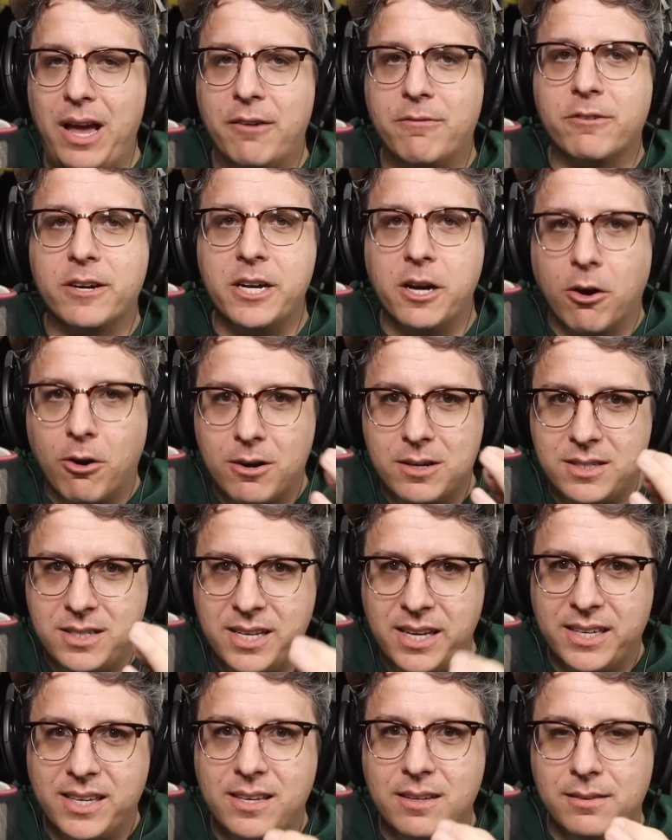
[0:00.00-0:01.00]
every
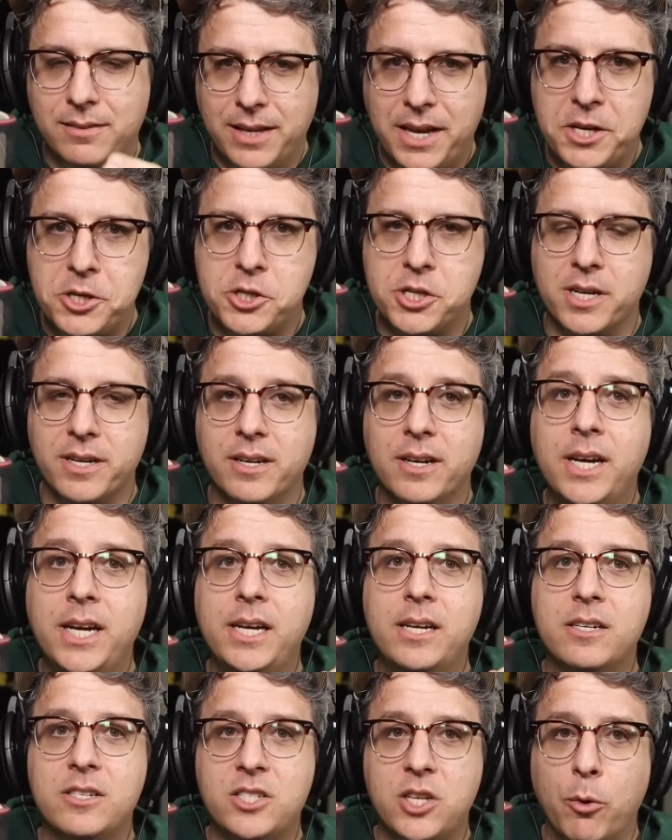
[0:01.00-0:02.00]
articulation
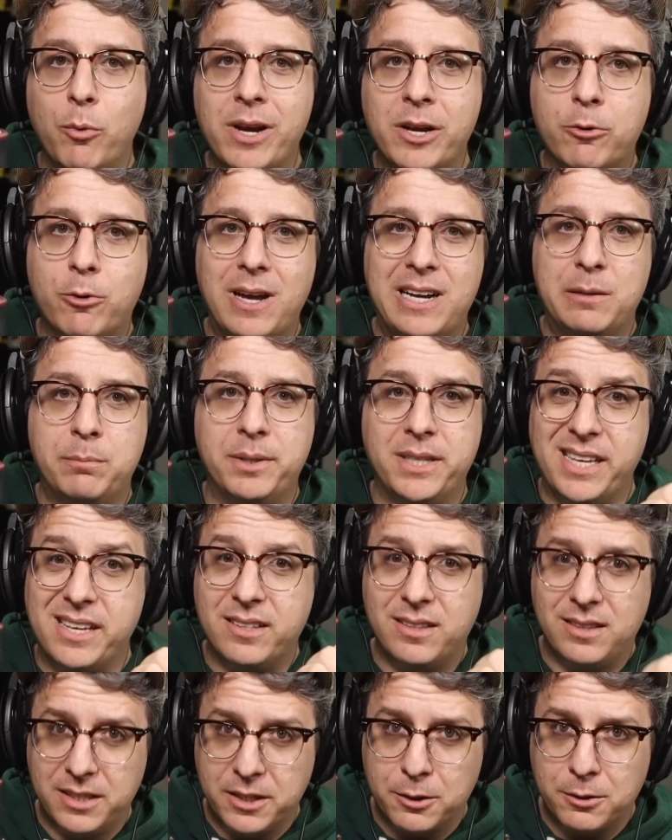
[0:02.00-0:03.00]
so incredibly
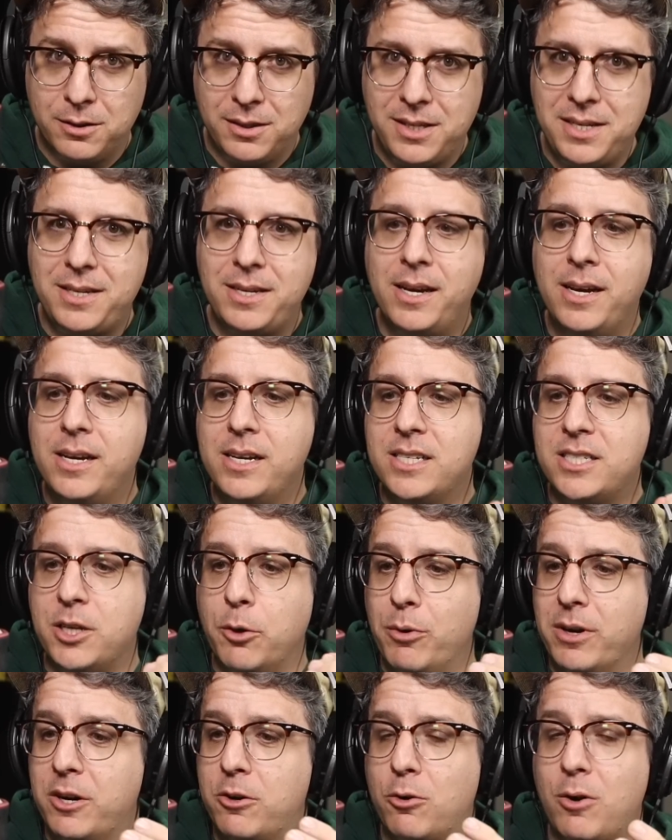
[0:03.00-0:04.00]
clearly,
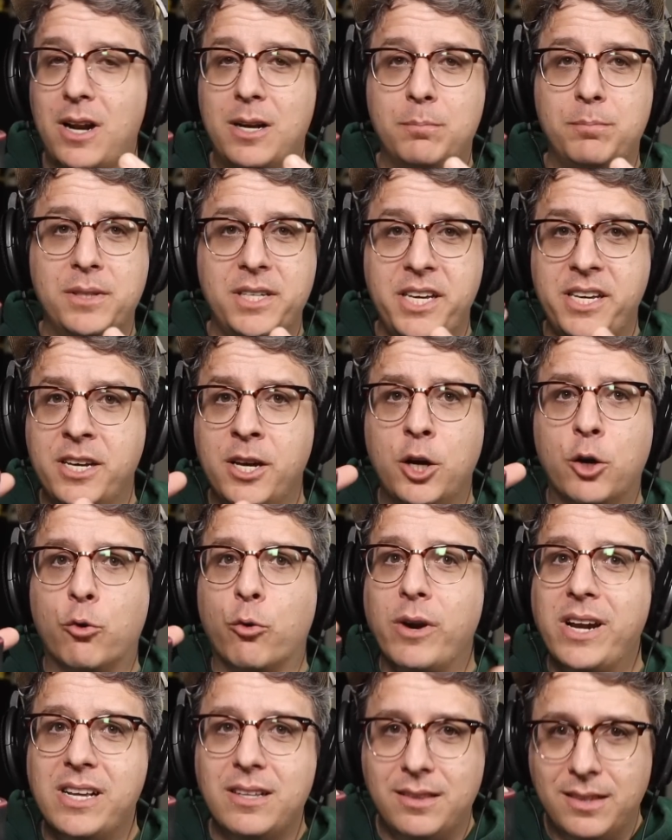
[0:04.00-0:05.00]
so incredibly
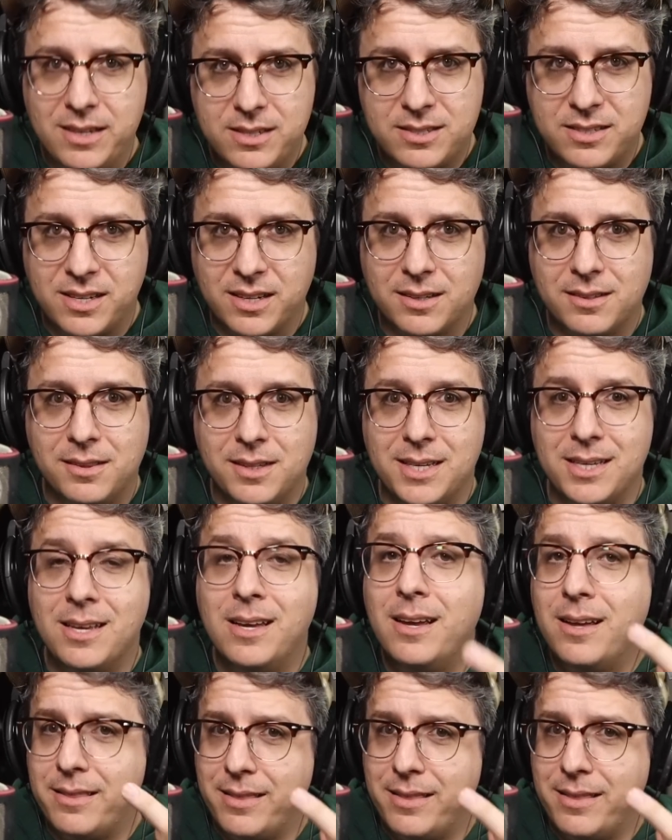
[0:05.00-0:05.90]
realistically.